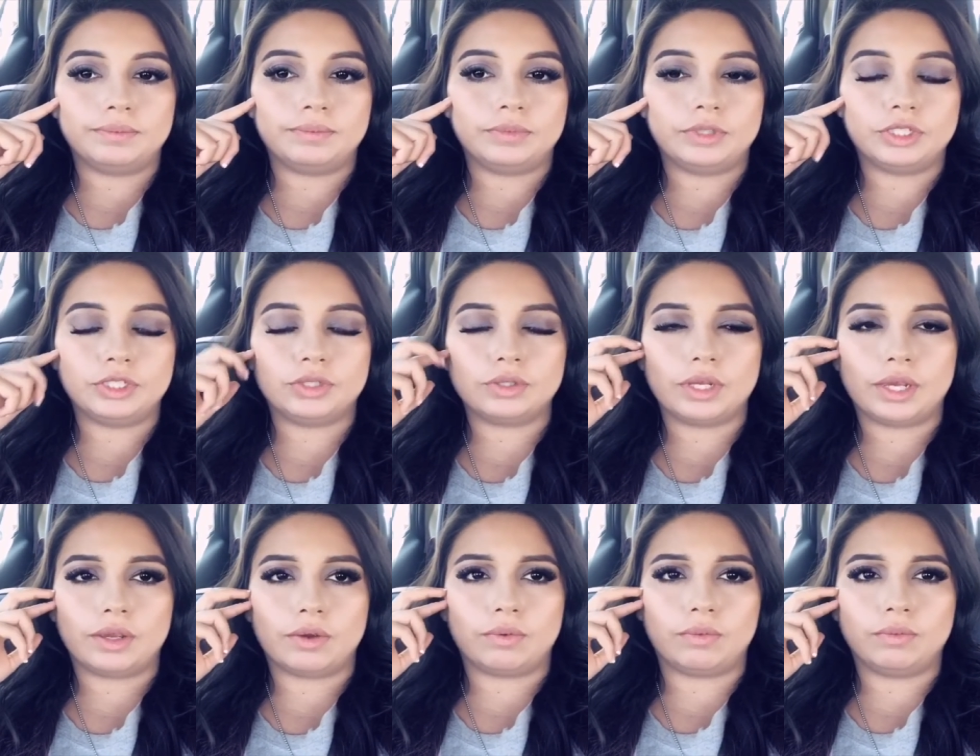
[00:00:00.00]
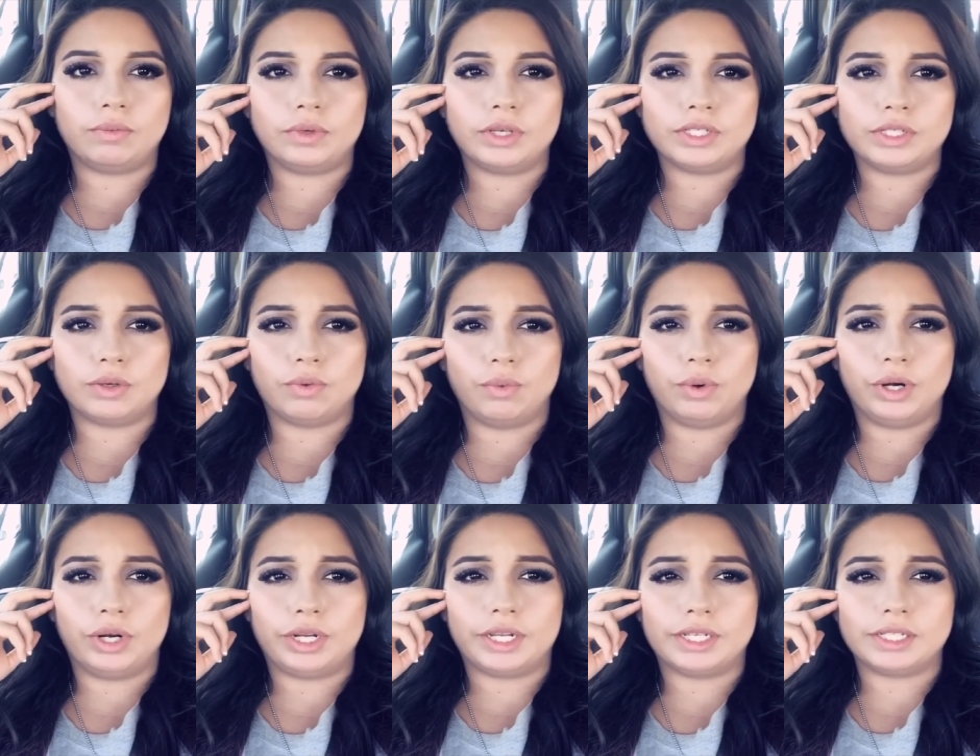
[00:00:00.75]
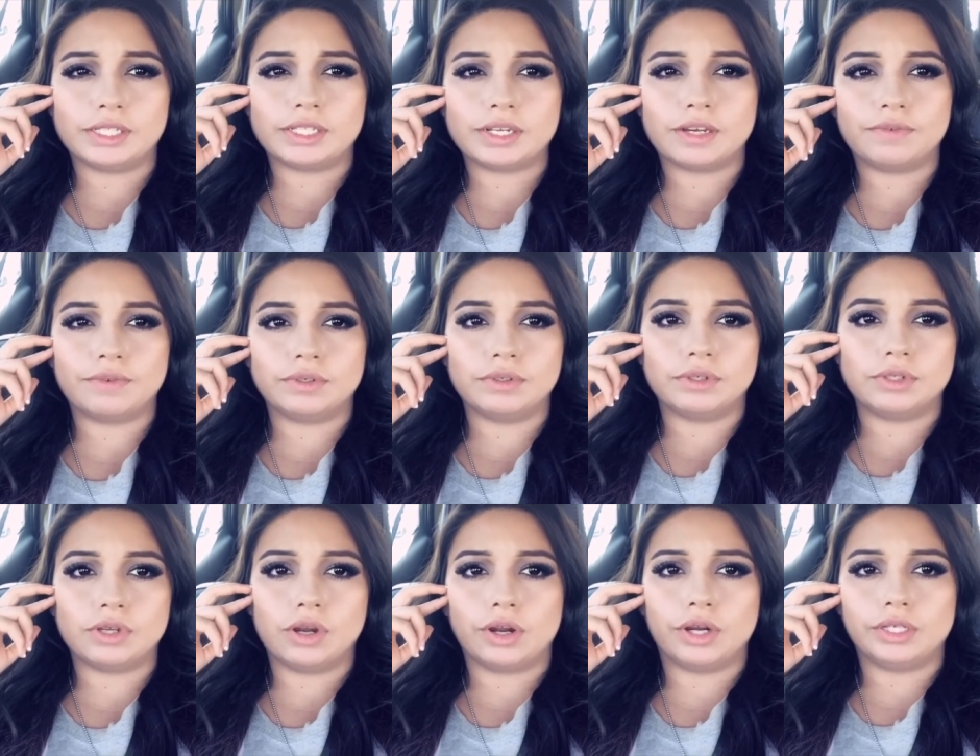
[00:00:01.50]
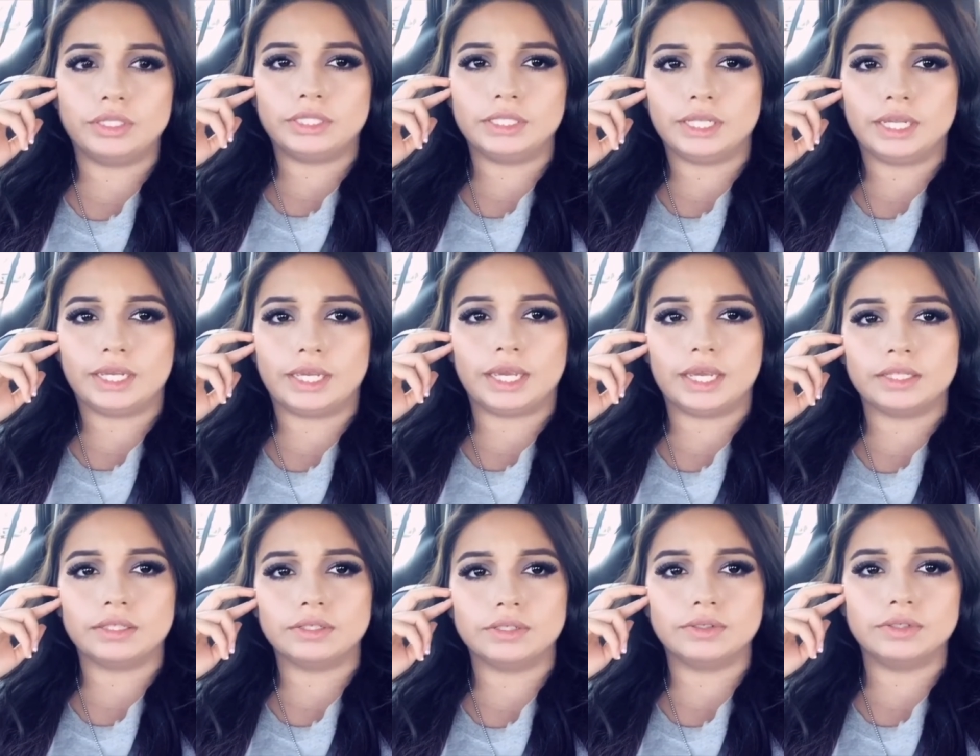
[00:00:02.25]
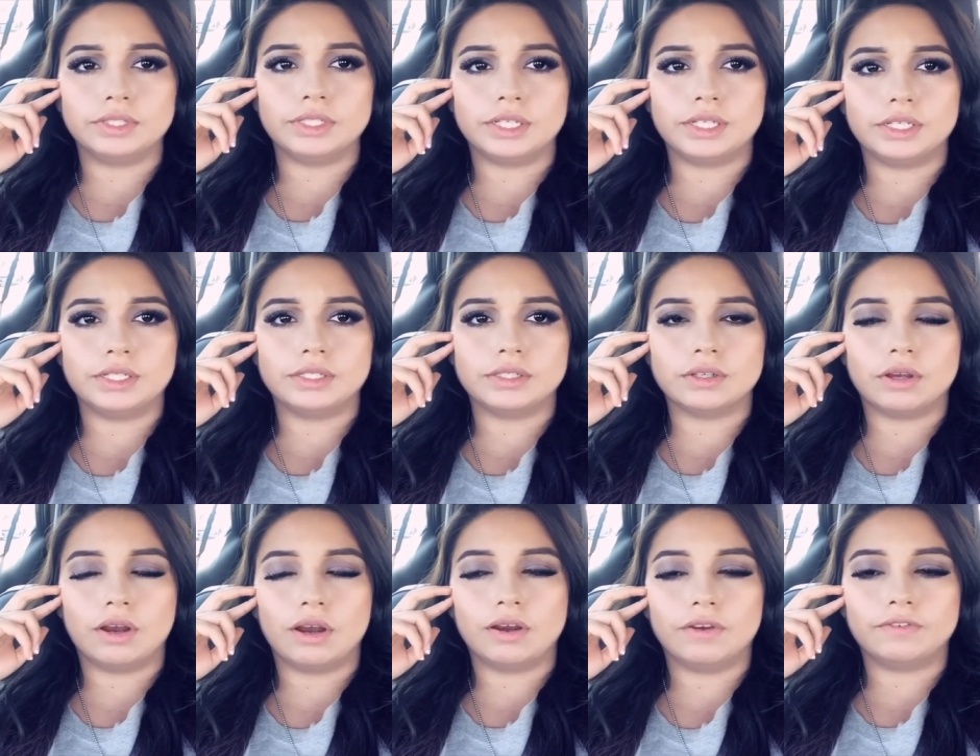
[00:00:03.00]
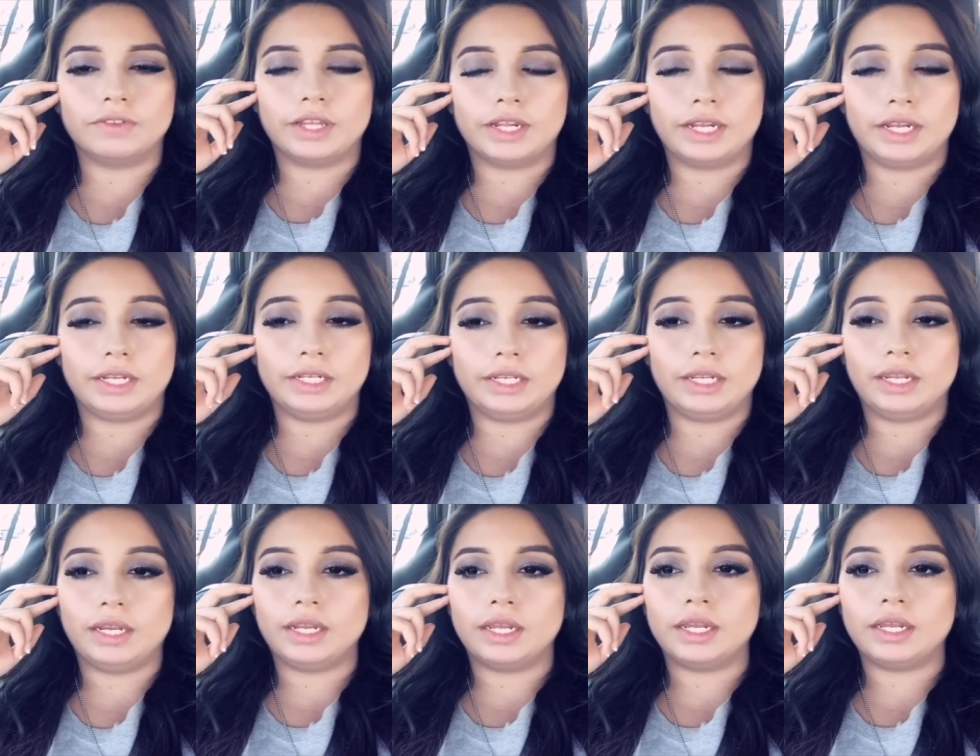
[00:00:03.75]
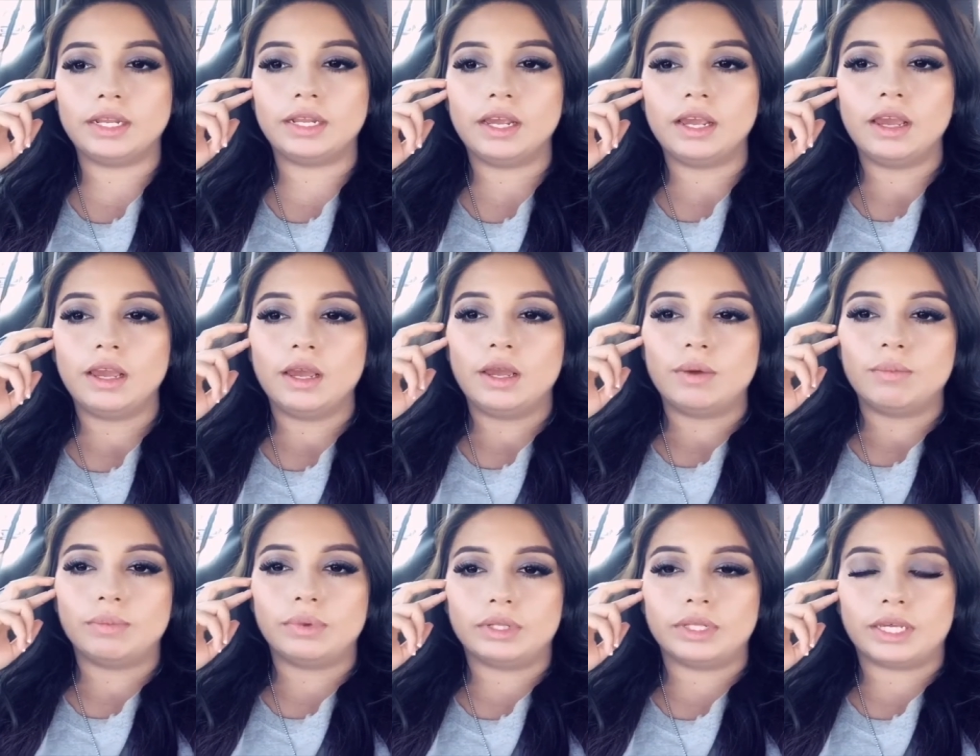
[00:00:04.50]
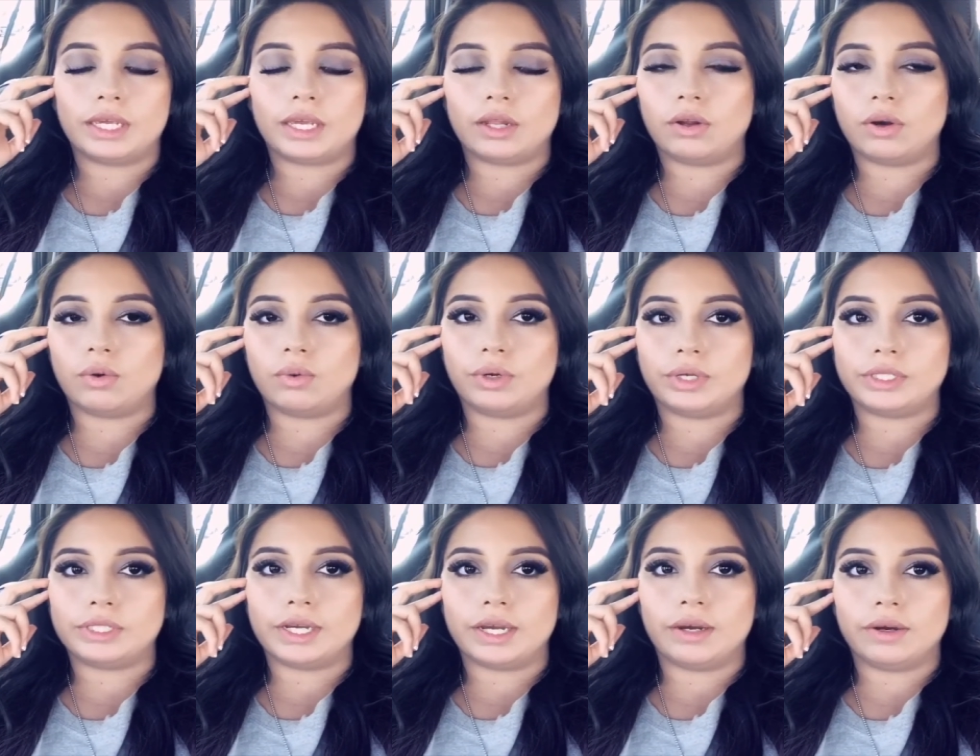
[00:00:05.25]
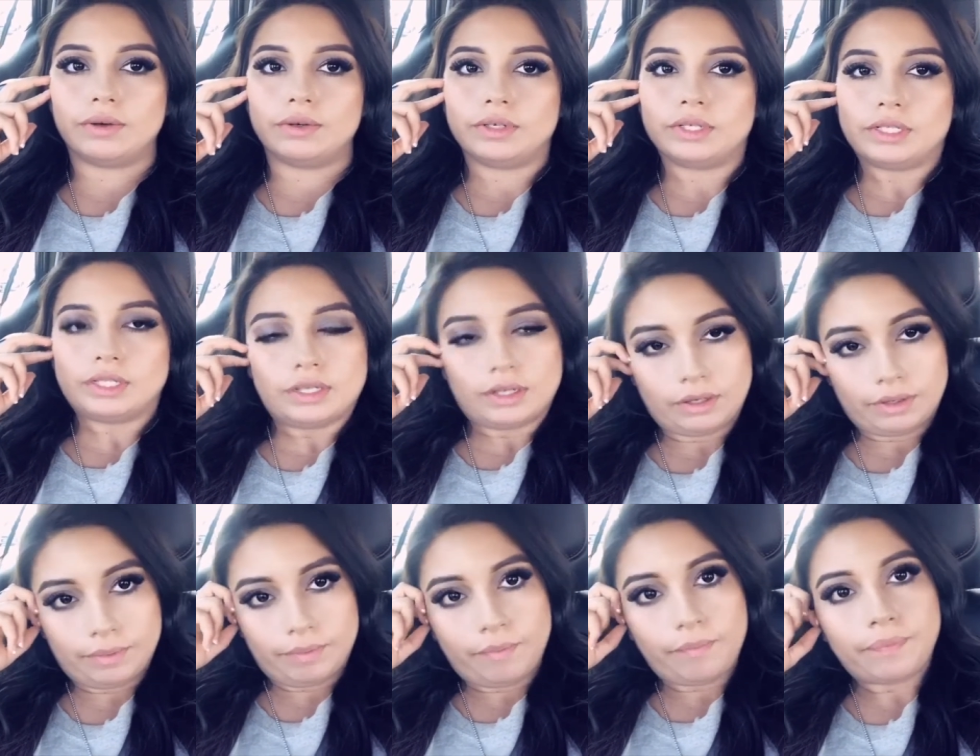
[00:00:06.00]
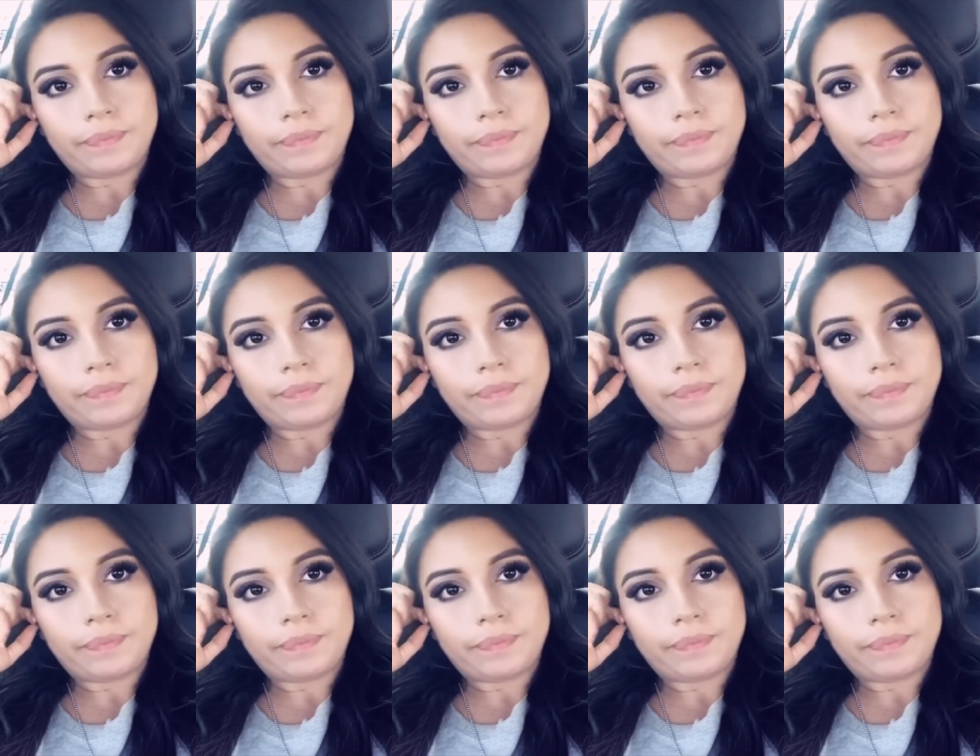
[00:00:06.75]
Just like because of work and stuff, it was hard to like get those days off that I needed, but like it all worked out. And I